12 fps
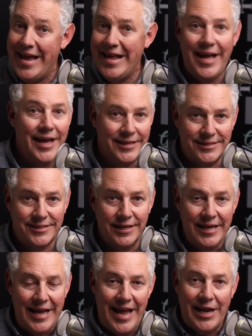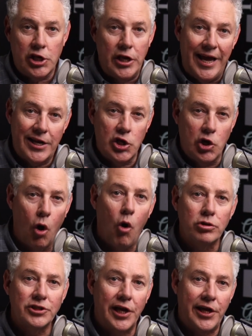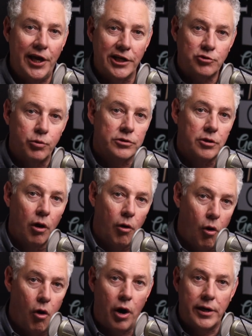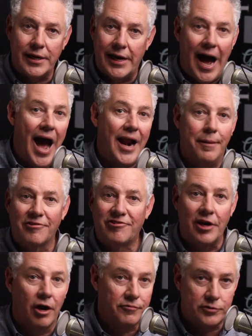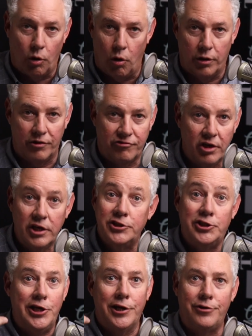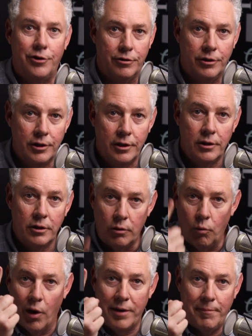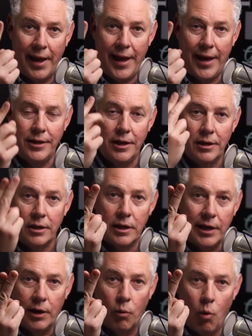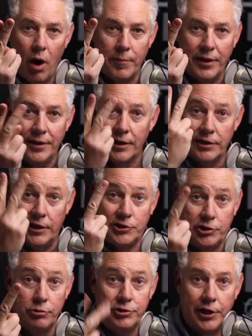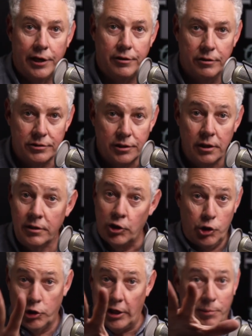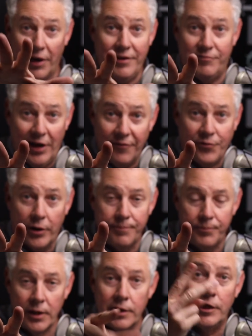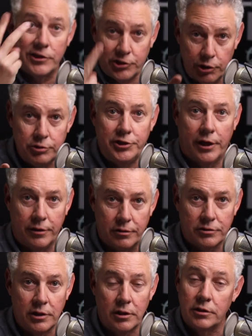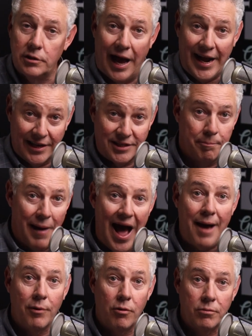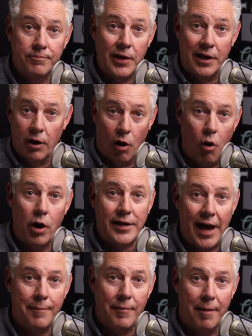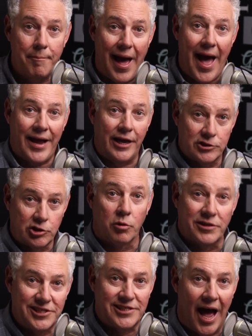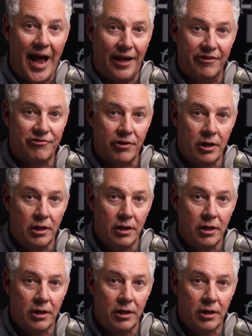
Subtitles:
It is. It goes against what the Lord God himself taught us. Gender, one man and a woman. There's two genders. You can believe different. There's two genders. I got the Bible and the Lord got my back, and so does science.